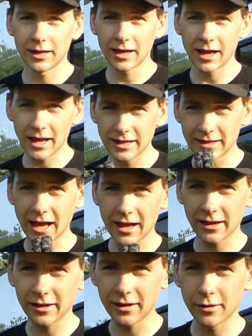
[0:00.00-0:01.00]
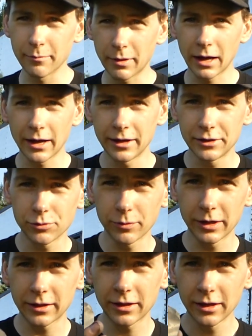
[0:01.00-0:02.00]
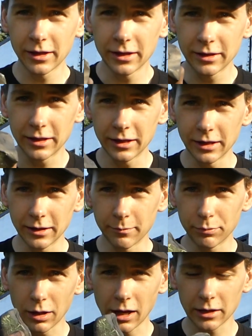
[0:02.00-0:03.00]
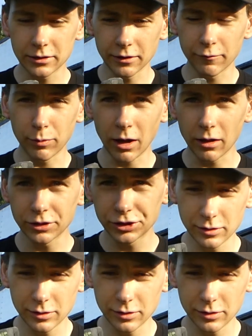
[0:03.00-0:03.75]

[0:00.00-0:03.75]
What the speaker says: and that combined with the blocks of polish.